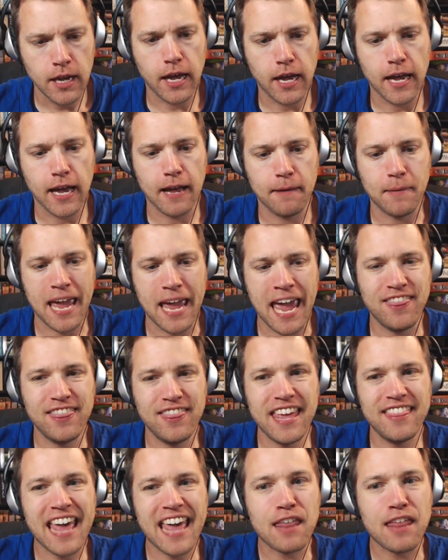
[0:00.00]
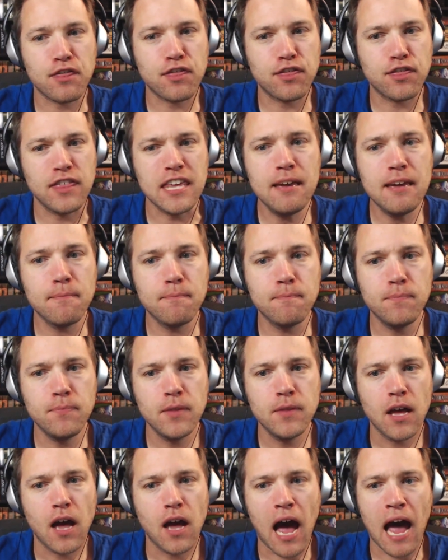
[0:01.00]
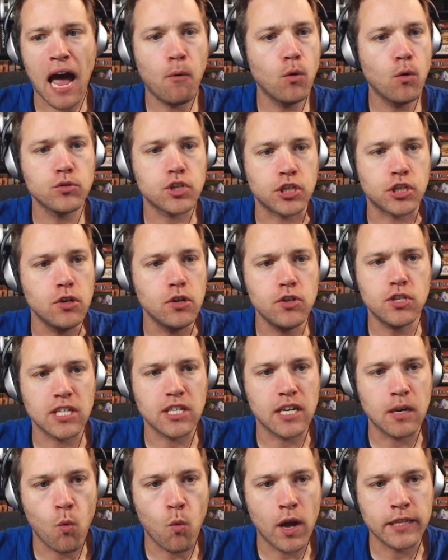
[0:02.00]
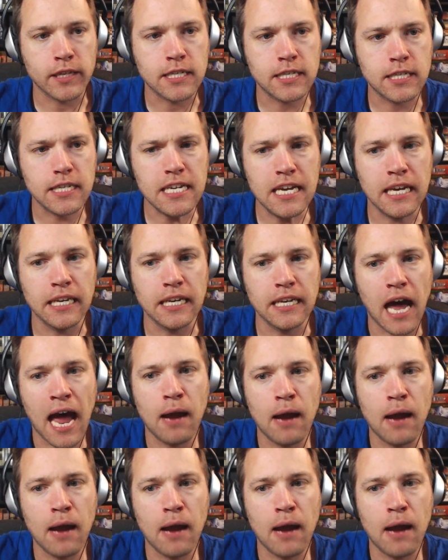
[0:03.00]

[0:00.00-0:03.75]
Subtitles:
And then that theme, I won't just use it in one scene.